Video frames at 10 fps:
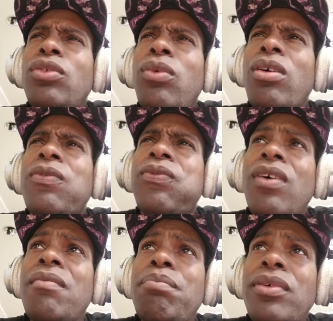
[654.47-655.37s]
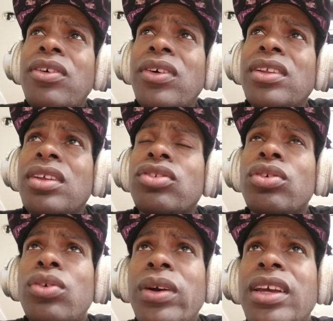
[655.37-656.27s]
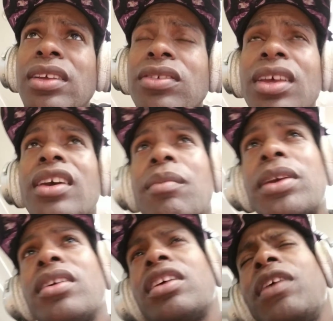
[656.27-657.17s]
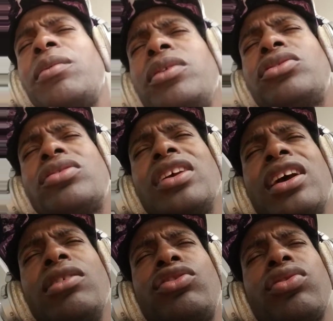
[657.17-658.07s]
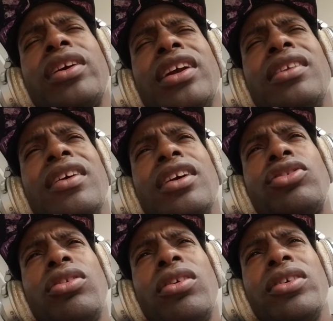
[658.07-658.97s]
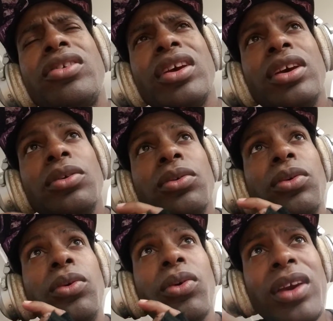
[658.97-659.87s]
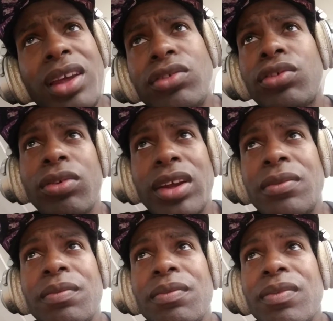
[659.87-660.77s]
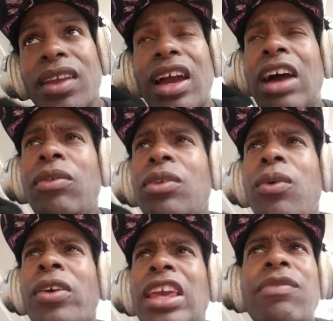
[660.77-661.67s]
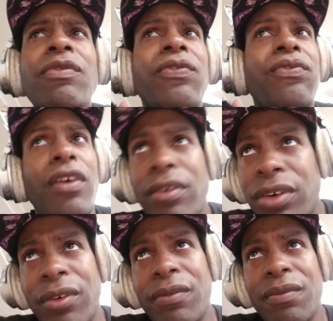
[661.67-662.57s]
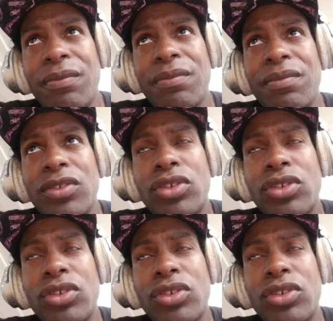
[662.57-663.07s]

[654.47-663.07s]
from Brooklyn to Queens, because if I would have took the L train towards Grand Street, I would have walked even further to